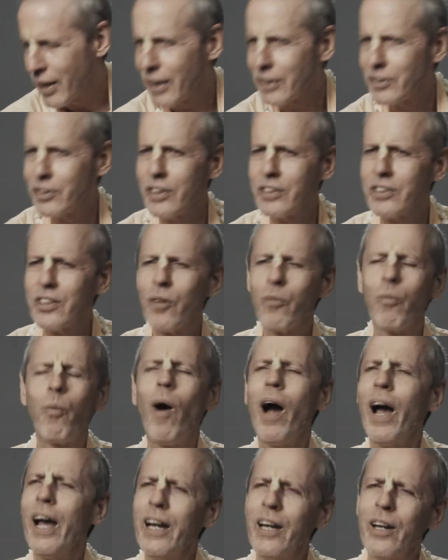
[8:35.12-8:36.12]
And she said,
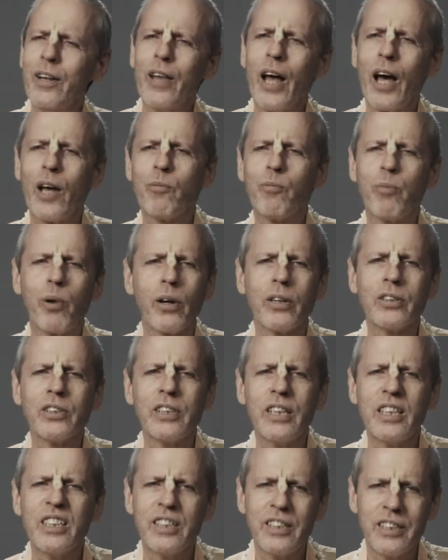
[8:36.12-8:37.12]
why did that
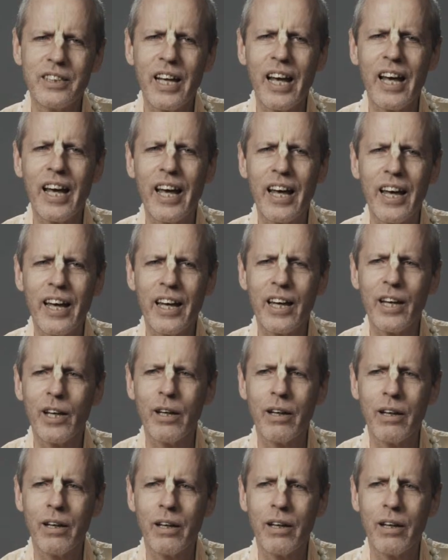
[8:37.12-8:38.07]
person say,